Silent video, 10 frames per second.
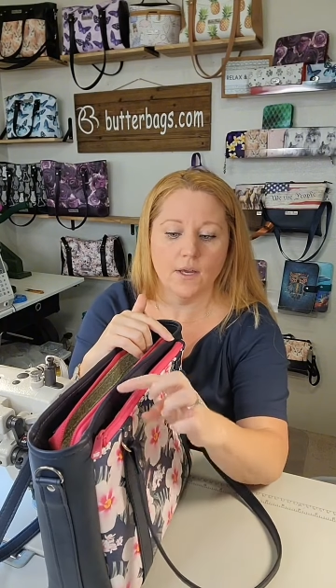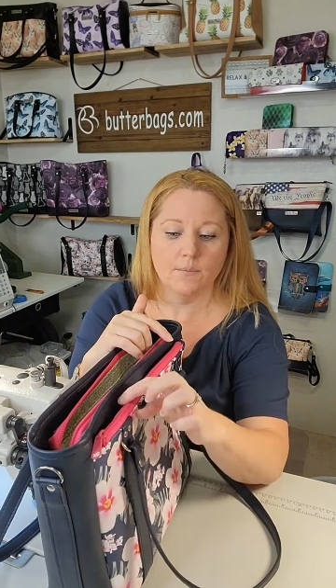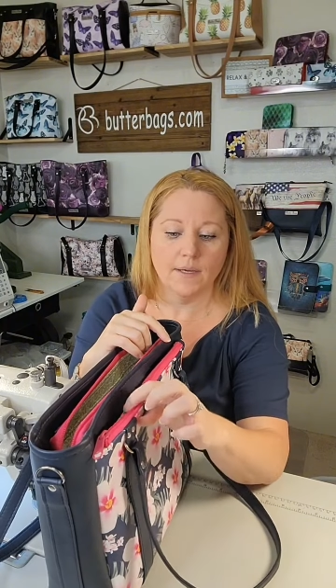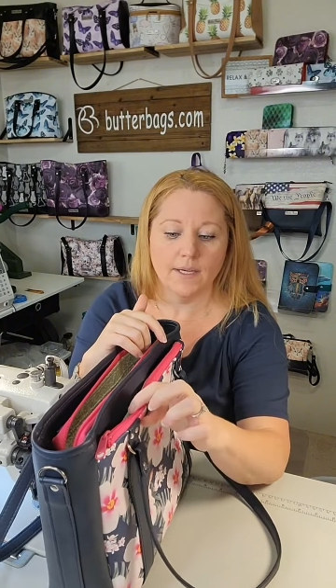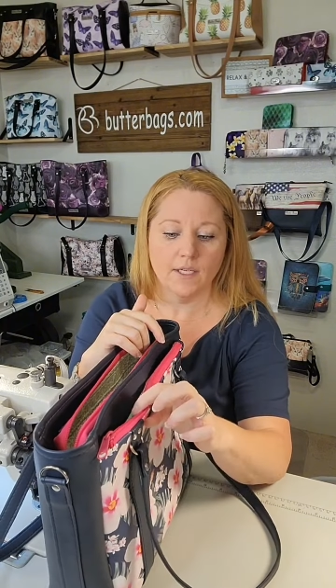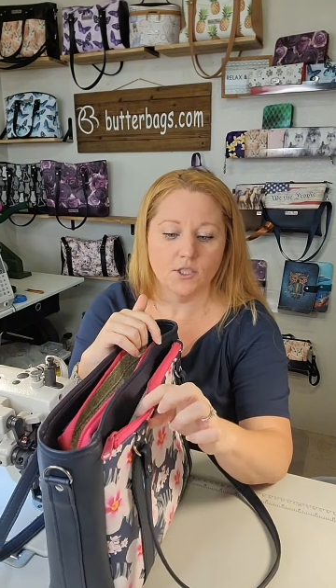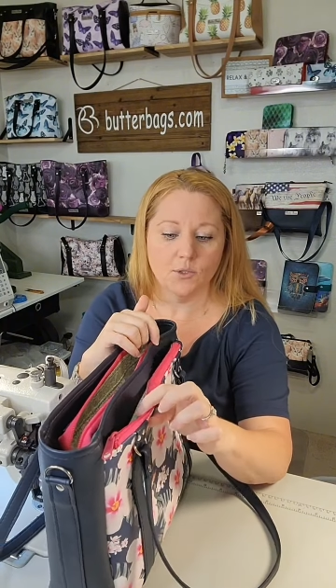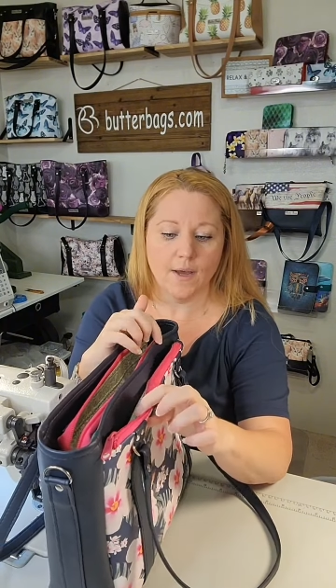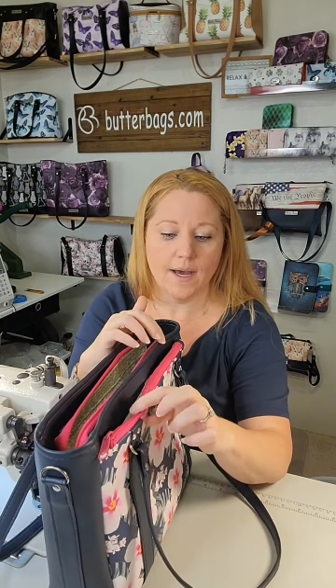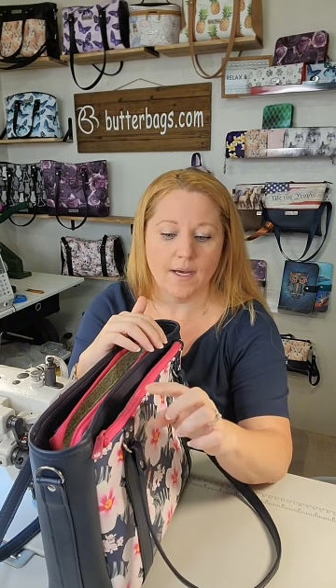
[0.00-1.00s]
because
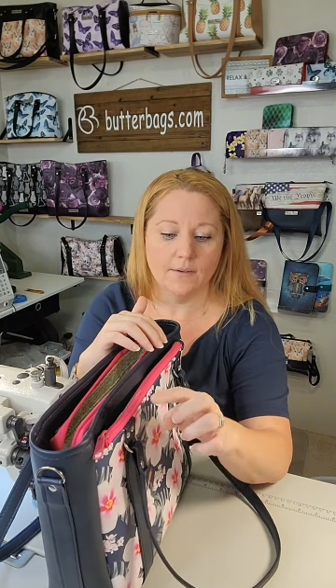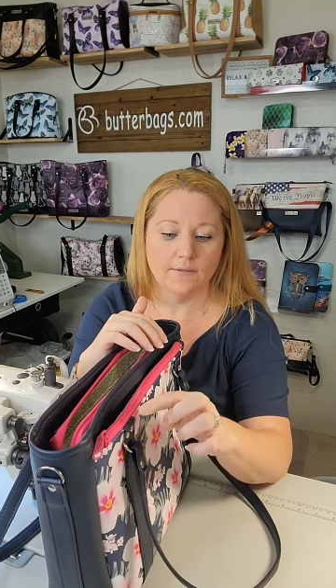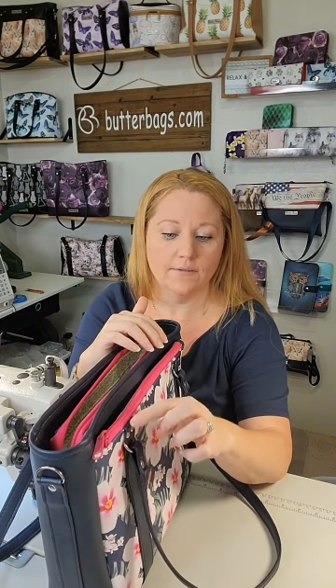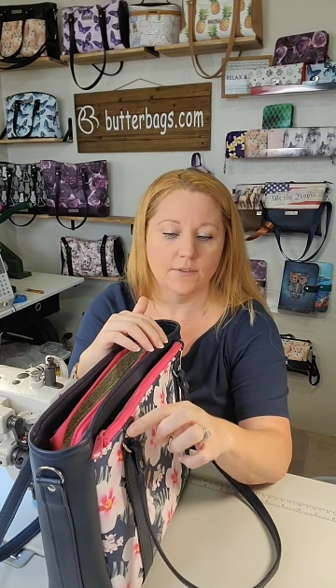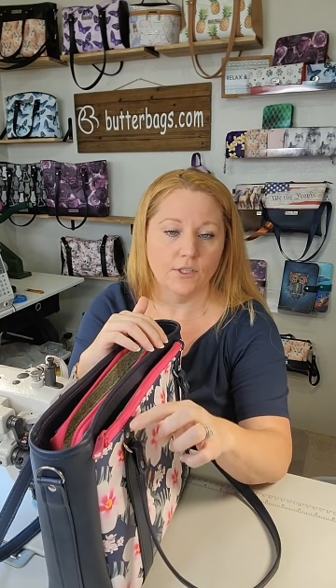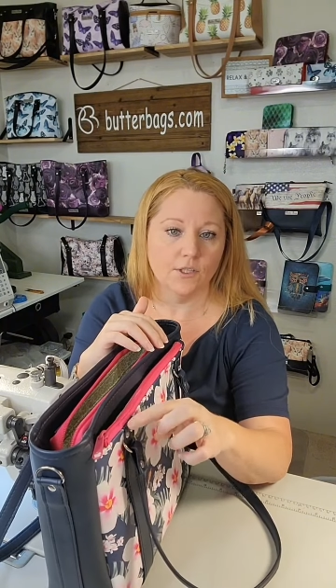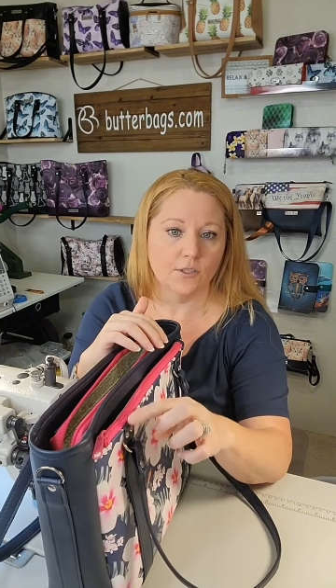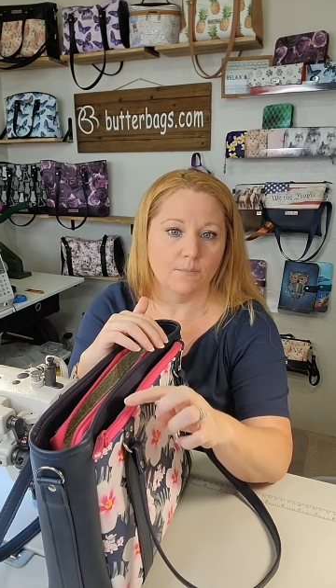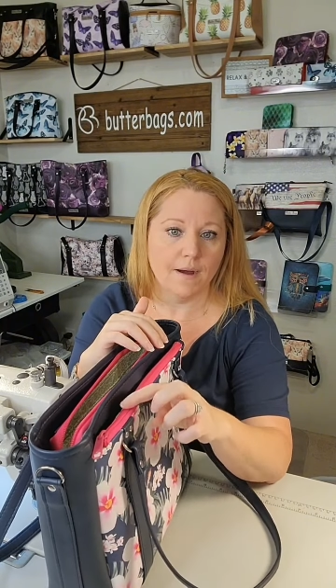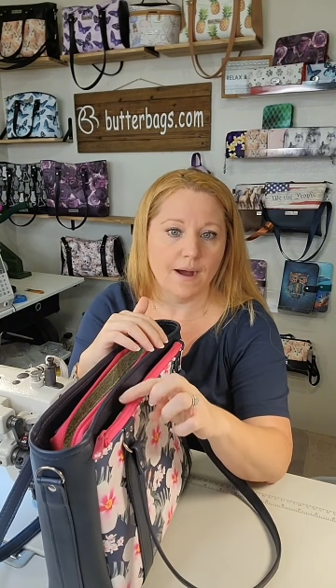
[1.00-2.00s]
you have
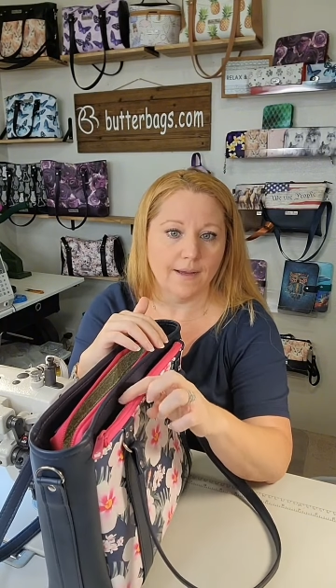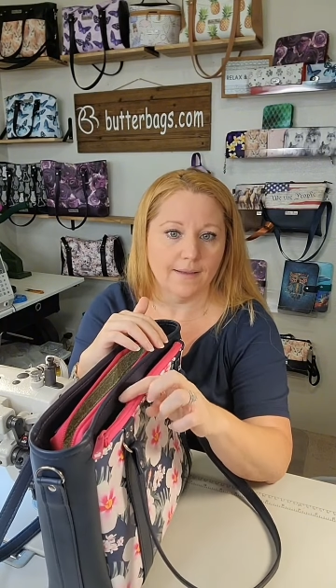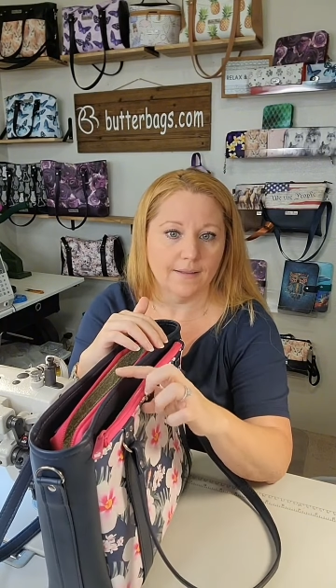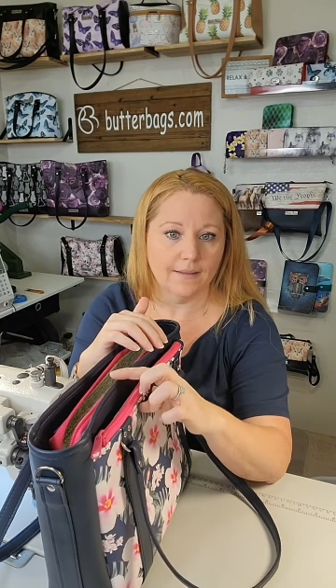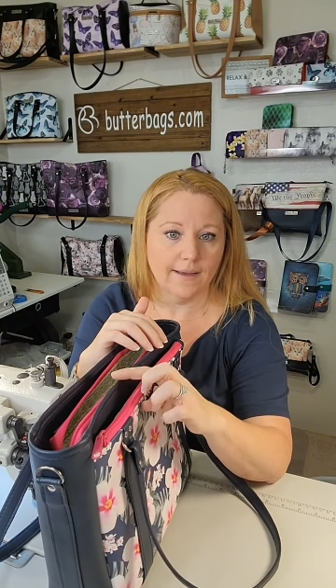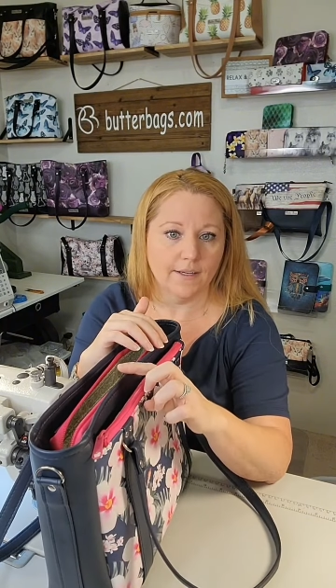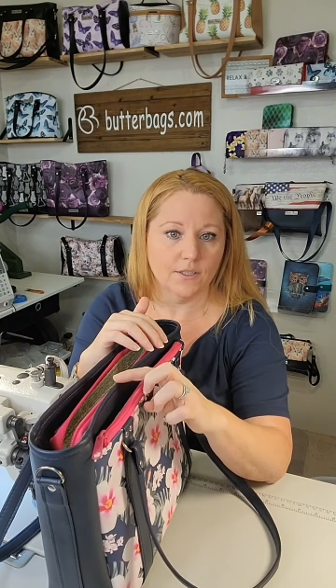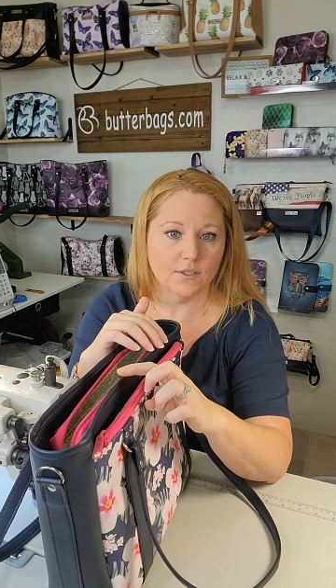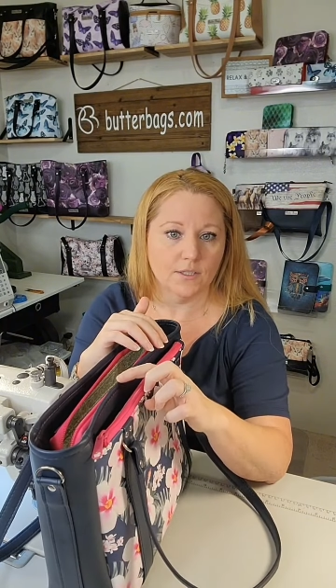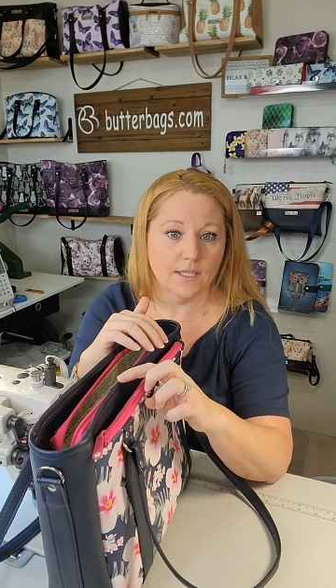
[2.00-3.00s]
your pocket layers